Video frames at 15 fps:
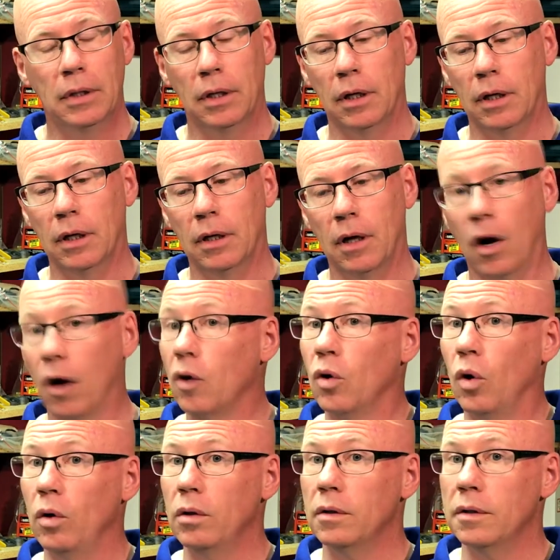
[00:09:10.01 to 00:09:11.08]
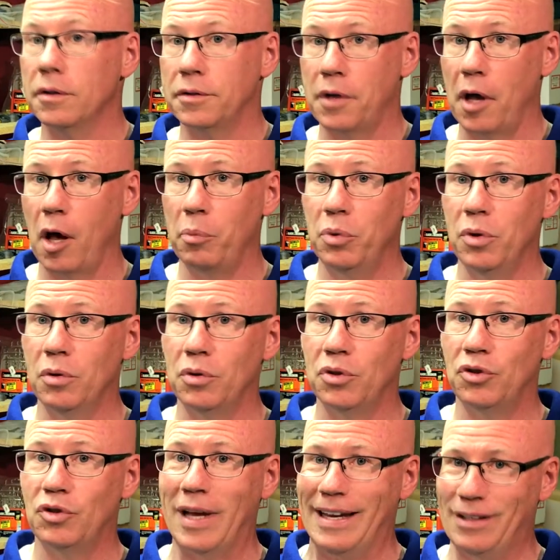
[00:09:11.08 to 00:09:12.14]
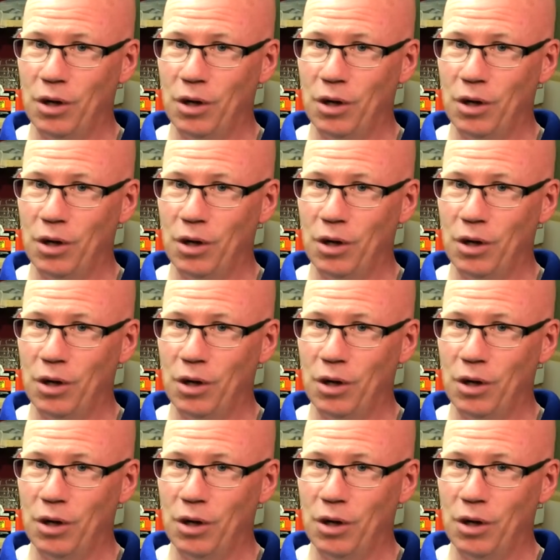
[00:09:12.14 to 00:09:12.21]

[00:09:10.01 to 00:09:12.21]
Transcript: Uh, our goal is to help you stay